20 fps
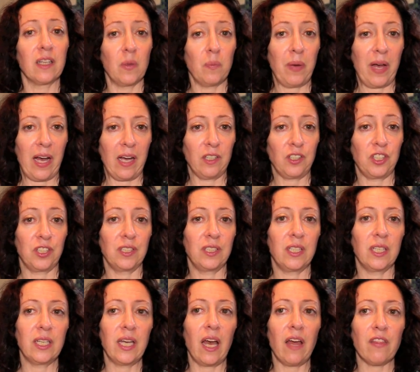compassion
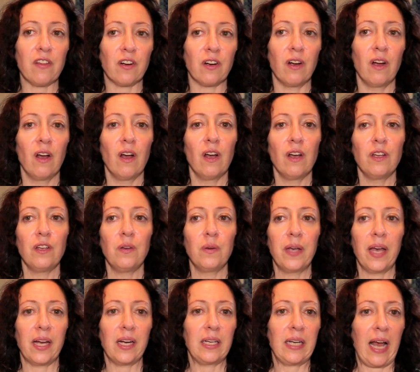together, you
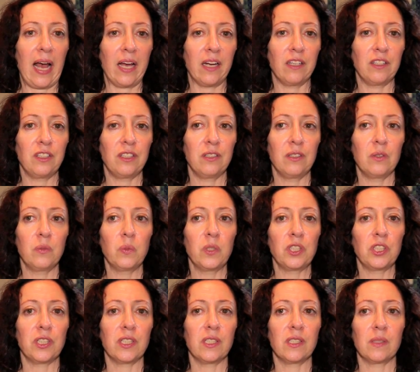get an attitude
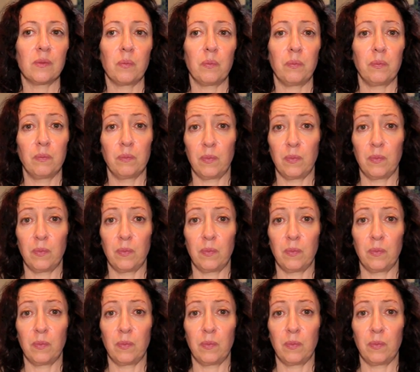which is